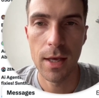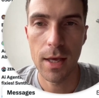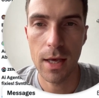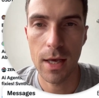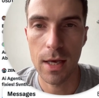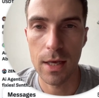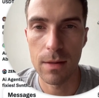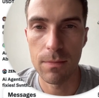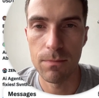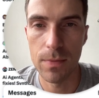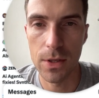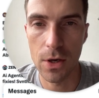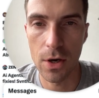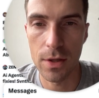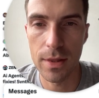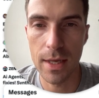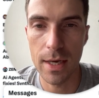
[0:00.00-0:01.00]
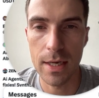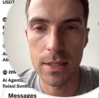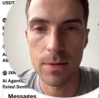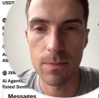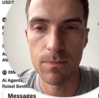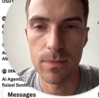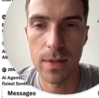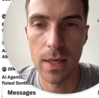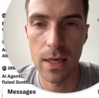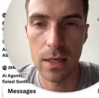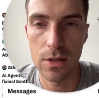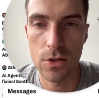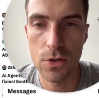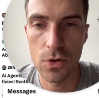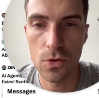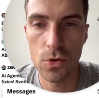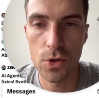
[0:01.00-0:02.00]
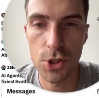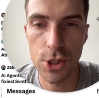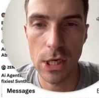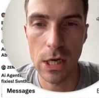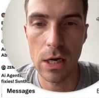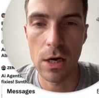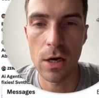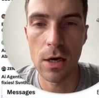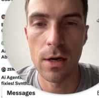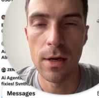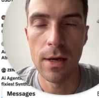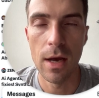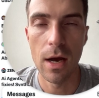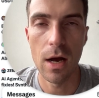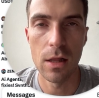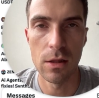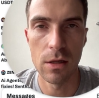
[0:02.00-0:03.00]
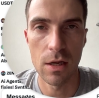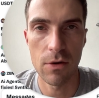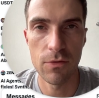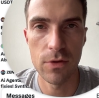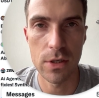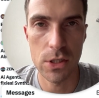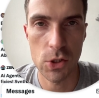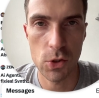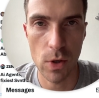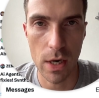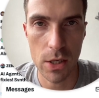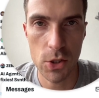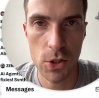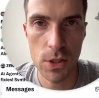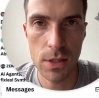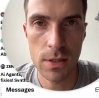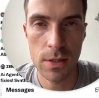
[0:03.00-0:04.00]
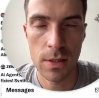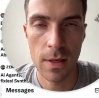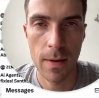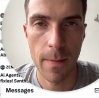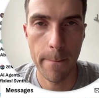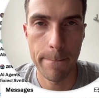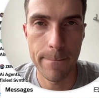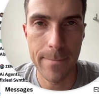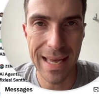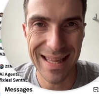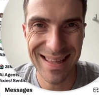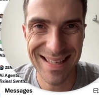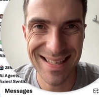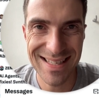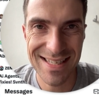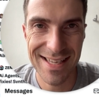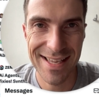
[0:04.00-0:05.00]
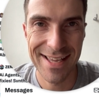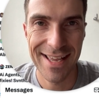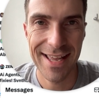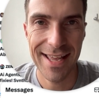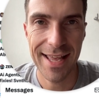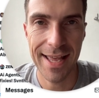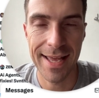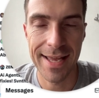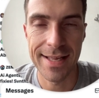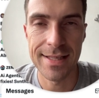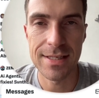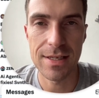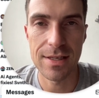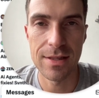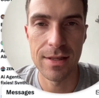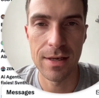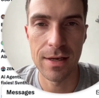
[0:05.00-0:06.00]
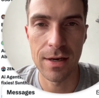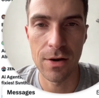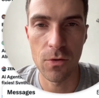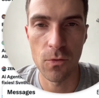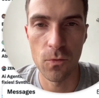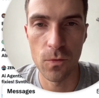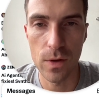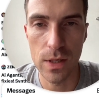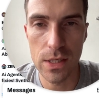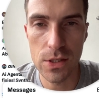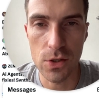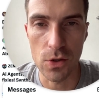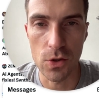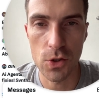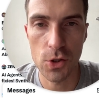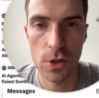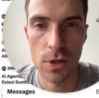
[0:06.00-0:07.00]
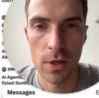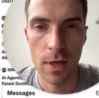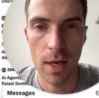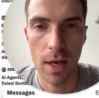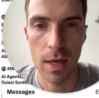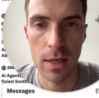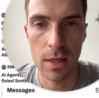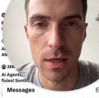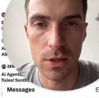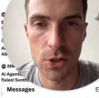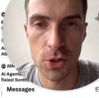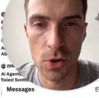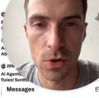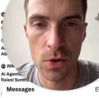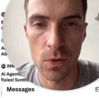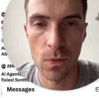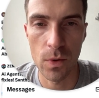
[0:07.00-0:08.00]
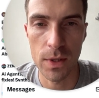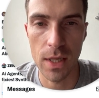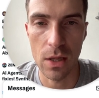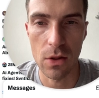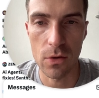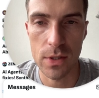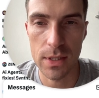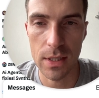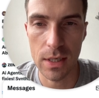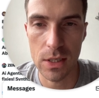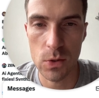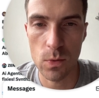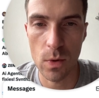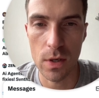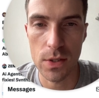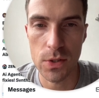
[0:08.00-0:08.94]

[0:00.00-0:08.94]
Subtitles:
And beyond that, they do share a lot of their strategies, methods, and their research. And I'll show you what that looks like as well.